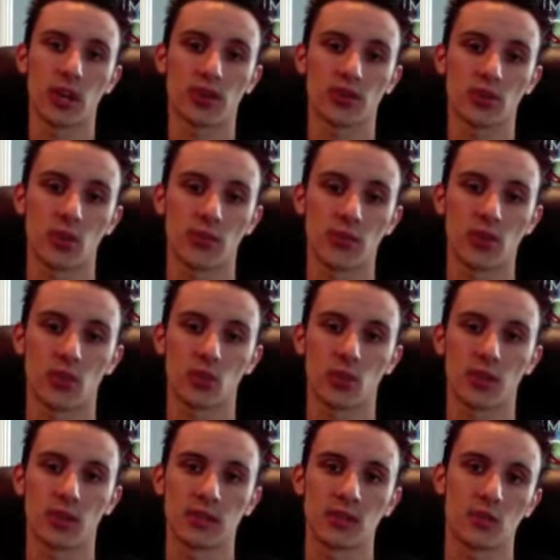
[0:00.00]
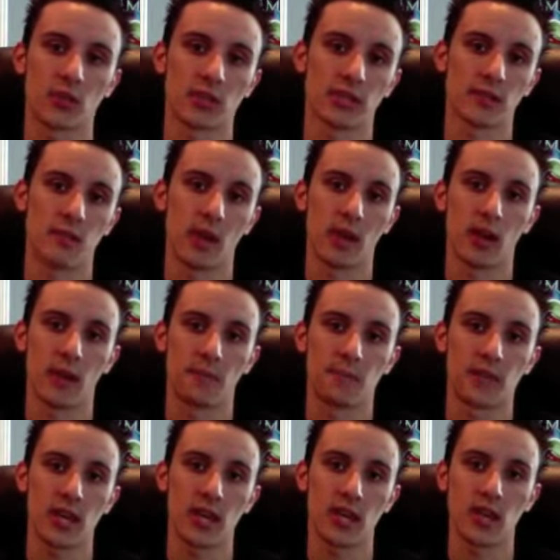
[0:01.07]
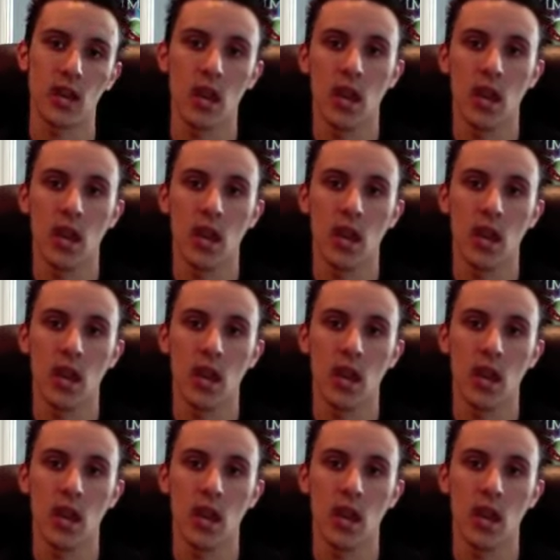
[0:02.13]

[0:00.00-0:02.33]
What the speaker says: So if you guys want to see the rest of my update,